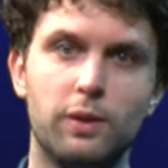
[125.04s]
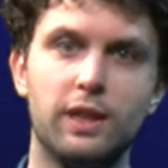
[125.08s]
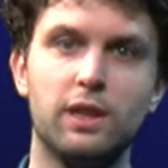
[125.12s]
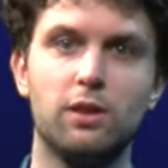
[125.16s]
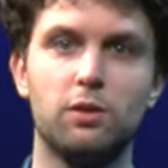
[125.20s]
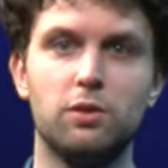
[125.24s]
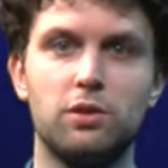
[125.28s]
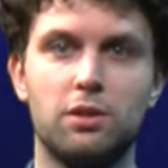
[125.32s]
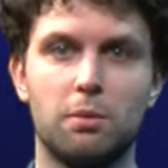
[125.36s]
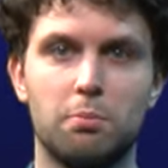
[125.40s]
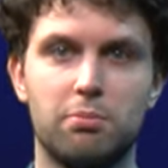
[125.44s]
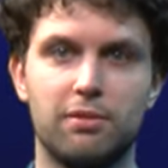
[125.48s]
we
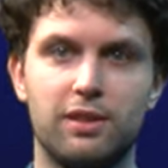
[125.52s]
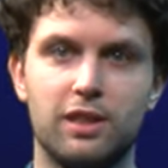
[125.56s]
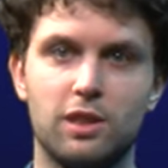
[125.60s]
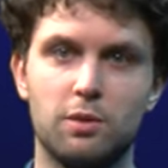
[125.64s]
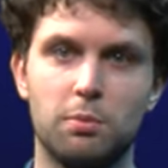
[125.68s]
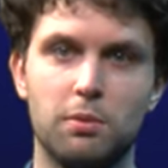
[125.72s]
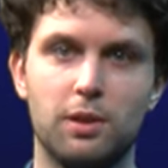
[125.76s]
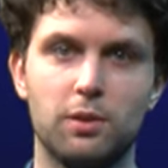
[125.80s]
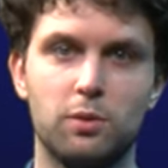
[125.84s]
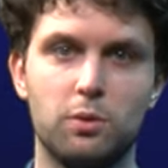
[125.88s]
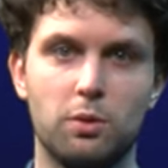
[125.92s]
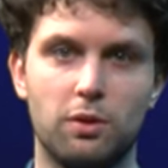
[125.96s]
use the
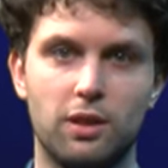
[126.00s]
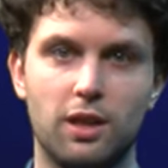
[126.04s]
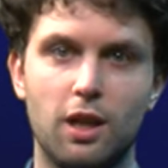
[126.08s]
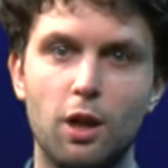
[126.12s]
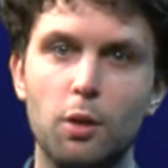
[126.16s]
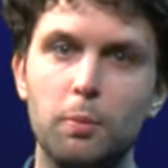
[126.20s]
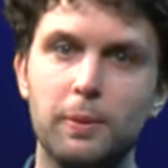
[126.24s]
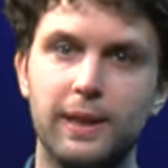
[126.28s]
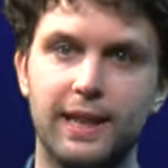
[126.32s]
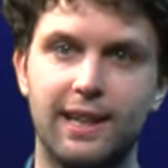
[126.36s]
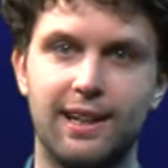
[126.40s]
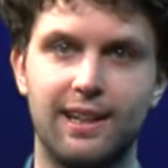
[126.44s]
principle to your
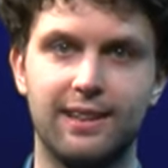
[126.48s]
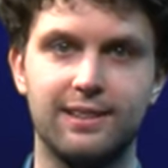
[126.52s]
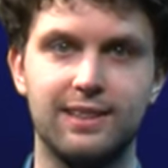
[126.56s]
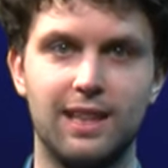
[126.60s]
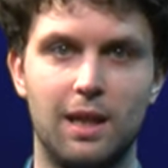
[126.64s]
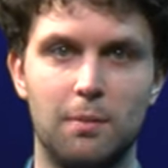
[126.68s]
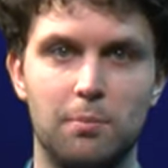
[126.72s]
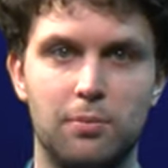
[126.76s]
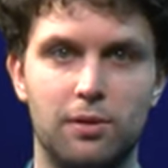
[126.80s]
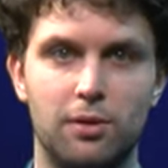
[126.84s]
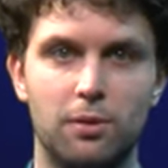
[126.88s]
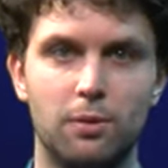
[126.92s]
opening
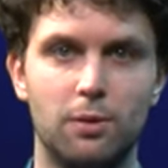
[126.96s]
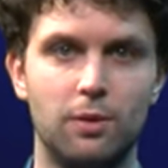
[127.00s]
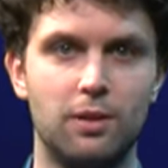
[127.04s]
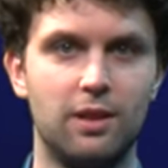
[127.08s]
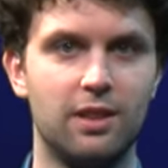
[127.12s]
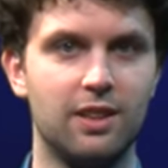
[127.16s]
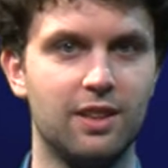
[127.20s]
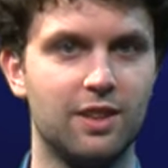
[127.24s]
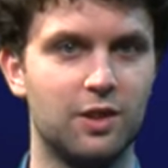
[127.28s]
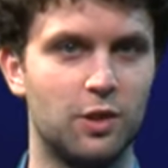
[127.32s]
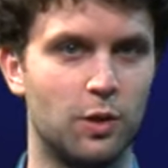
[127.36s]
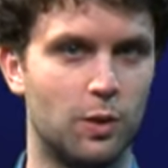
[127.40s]
example,
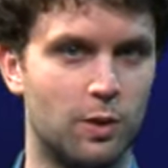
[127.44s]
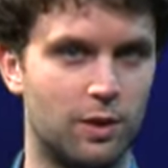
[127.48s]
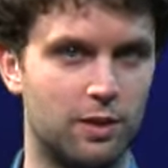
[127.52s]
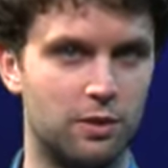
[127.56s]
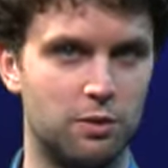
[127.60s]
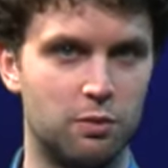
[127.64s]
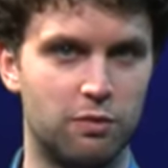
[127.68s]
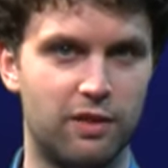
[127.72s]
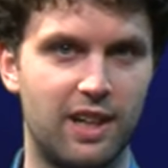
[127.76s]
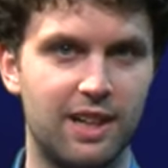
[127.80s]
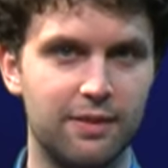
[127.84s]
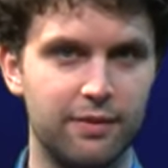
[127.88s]
your
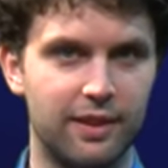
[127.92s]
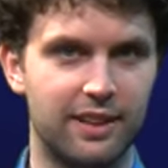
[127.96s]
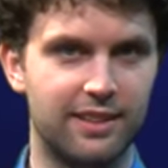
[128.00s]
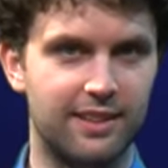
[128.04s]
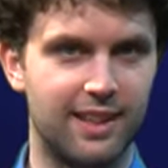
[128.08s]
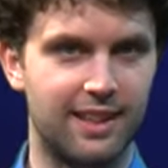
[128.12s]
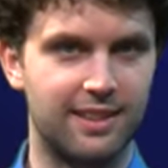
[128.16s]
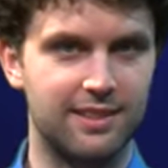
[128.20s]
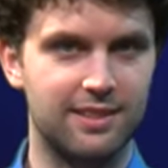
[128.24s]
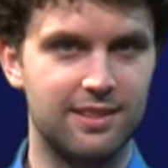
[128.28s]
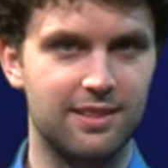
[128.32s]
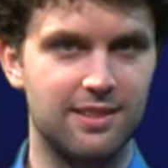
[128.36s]
driving
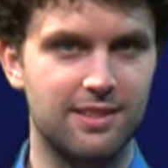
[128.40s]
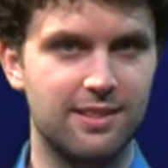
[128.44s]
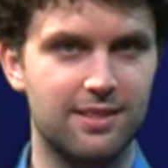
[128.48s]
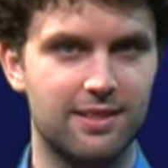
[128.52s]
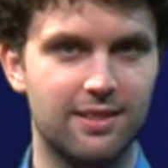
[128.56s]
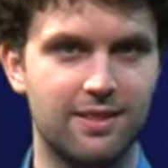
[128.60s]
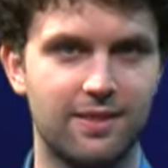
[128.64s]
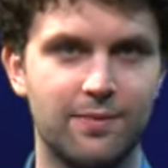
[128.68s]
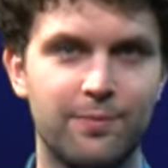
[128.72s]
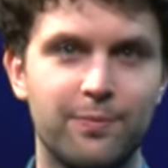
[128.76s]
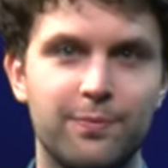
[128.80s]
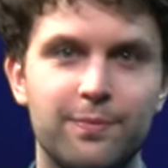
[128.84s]
test.
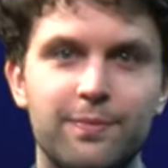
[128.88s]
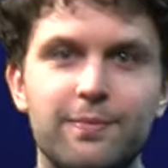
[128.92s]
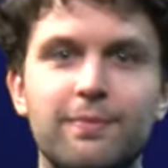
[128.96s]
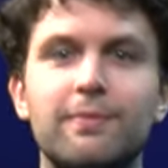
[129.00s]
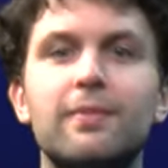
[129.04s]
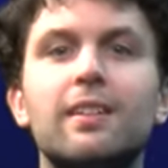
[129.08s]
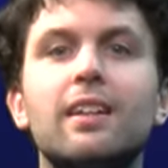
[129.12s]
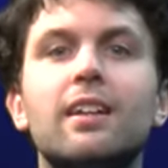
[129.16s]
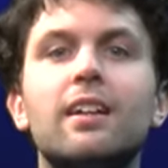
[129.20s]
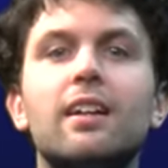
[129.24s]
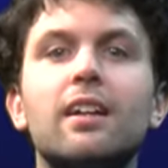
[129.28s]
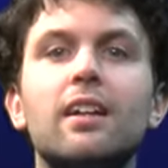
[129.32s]

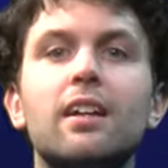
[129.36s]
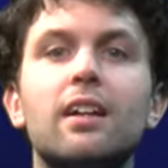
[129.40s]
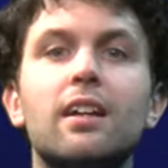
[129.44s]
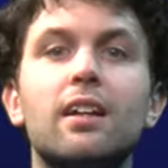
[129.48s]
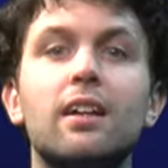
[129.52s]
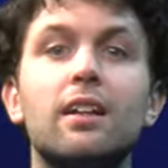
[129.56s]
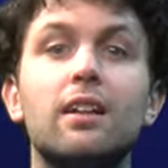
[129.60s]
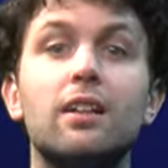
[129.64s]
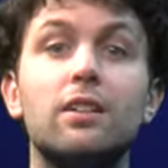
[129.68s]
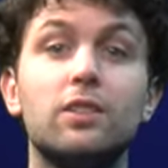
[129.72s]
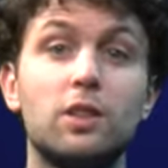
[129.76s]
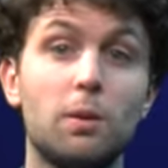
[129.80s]

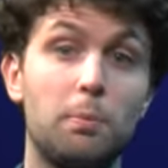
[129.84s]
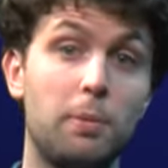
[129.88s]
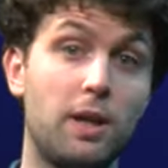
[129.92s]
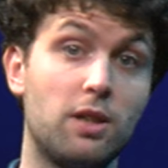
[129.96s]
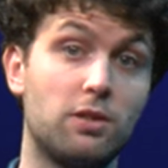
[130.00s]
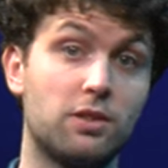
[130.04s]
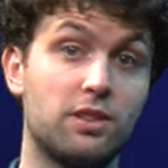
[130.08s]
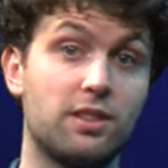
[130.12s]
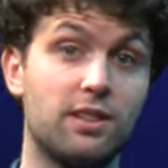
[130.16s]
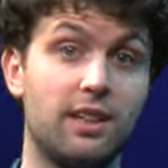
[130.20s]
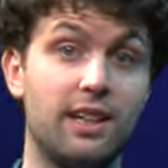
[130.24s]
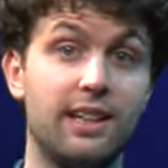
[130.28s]

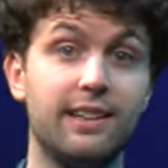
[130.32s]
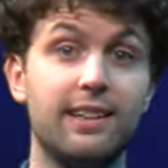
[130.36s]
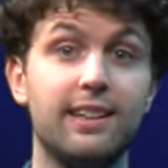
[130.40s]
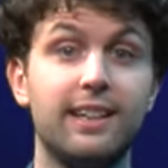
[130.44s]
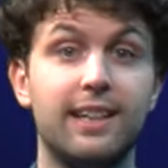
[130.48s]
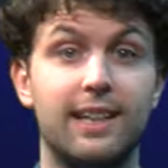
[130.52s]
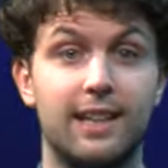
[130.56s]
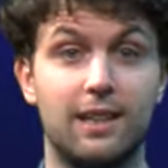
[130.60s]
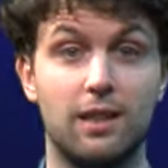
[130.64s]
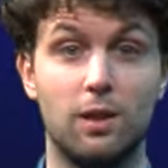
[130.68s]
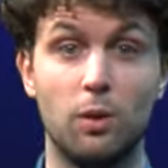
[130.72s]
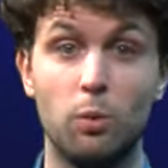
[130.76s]
Suppose, in a
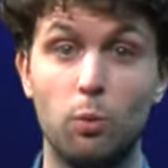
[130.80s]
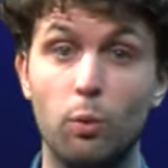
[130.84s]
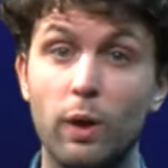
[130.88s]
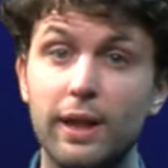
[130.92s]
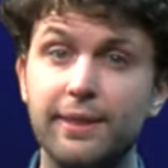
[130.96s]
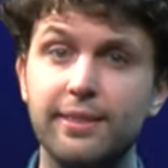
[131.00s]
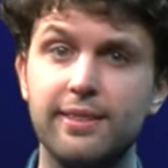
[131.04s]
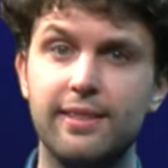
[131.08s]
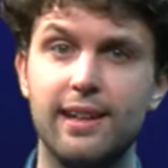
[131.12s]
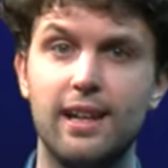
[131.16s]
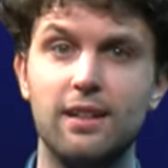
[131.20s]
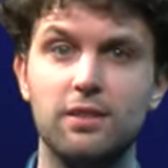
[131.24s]
year,
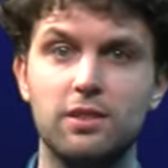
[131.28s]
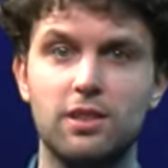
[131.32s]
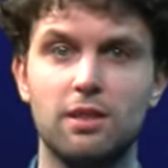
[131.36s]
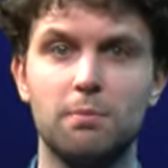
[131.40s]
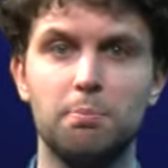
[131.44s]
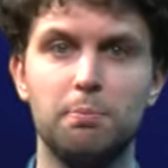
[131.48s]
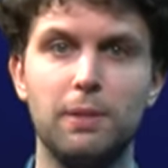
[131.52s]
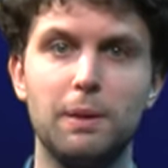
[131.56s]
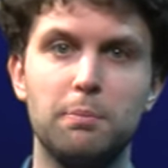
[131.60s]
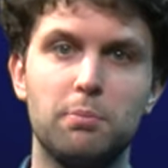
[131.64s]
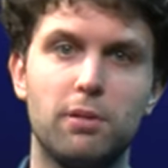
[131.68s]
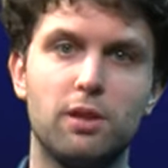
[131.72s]

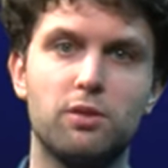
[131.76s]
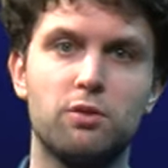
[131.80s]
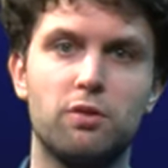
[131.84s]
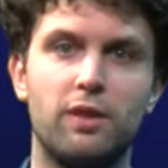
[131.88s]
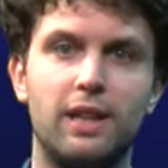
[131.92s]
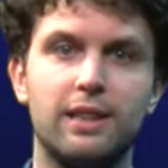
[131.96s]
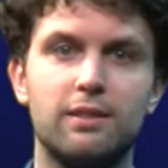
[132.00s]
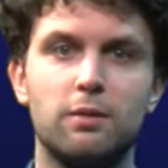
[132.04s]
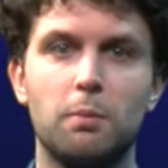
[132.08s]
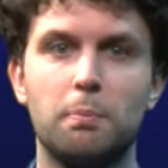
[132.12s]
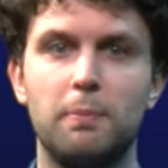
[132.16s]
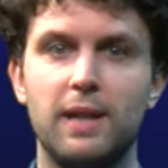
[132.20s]
1,000 people
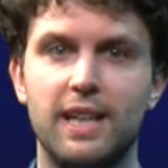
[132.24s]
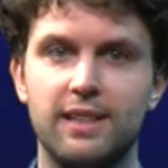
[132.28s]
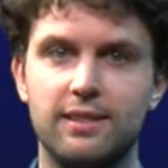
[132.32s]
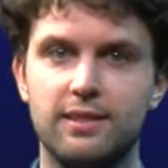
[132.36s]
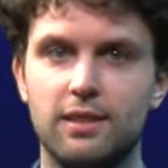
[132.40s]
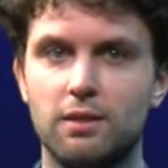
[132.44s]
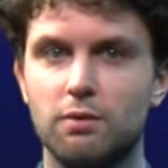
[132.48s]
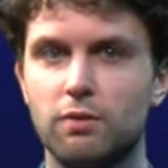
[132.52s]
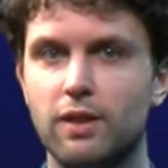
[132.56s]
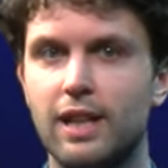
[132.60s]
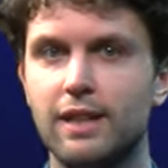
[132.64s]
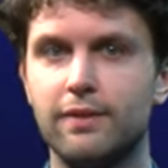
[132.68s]
try to pass
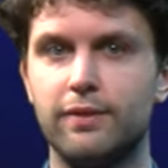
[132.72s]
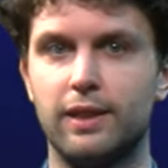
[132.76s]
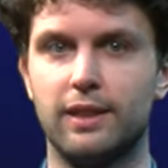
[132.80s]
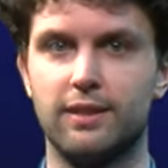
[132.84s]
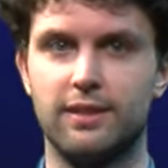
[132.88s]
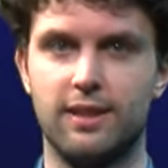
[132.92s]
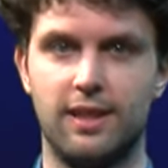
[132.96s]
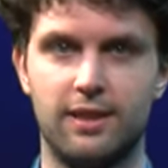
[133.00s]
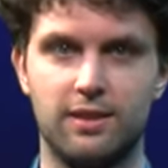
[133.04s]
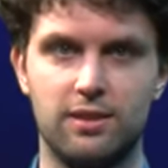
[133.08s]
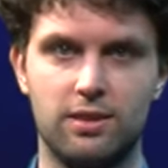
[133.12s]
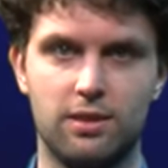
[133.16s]
their driving
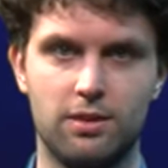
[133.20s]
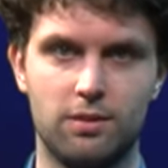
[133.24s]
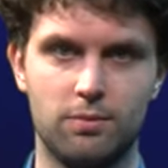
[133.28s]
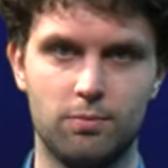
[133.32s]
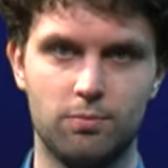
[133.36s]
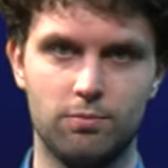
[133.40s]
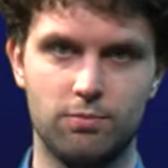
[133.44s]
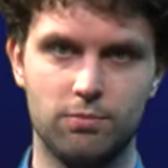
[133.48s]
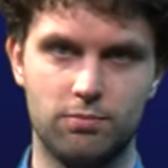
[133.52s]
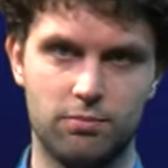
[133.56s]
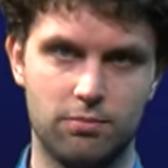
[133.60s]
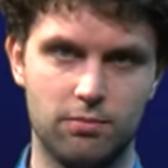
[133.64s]
test.
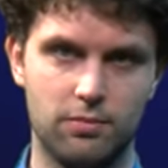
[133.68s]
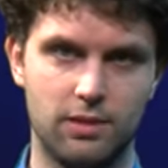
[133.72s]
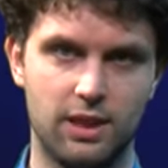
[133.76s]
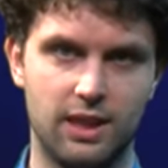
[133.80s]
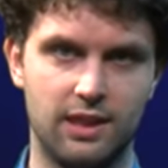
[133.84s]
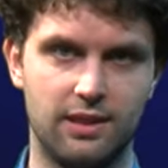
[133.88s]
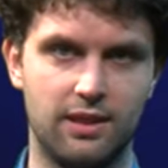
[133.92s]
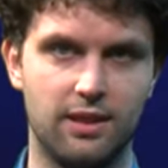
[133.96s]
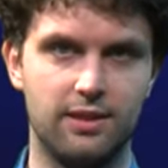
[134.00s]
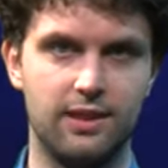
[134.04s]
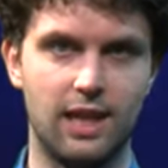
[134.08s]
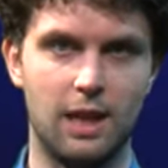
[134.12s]

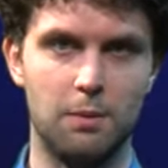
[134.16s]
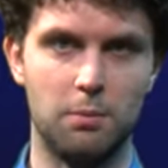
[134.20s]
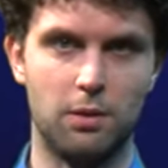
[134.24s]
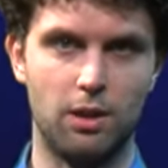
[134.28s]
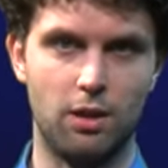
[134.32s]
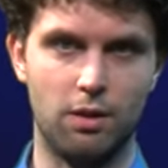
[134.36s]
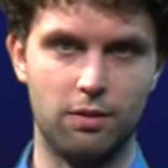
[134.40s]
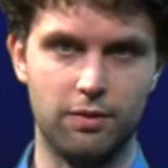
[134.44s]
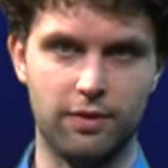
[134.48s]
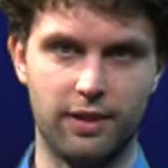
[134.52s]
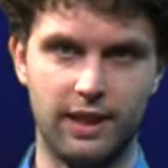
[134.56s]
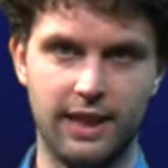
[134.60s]
In the table
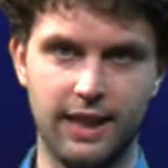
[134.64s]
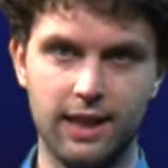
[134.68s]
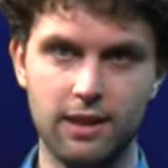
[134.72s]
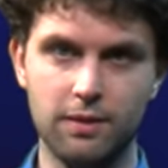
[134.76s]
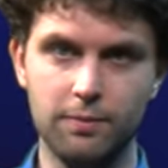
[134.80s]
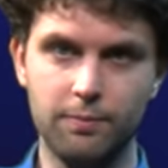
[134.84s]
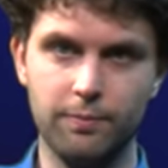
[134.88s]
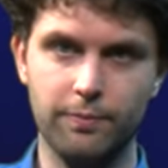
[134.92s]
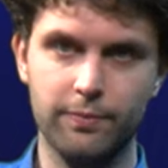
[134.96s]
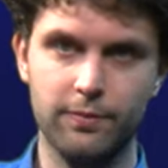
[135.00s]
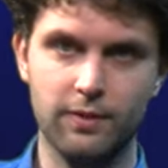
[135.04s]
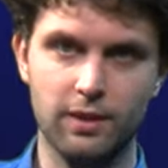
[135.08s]
over
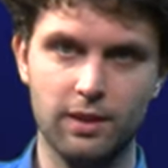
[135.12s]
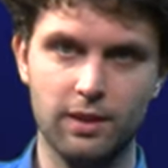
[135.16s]
here,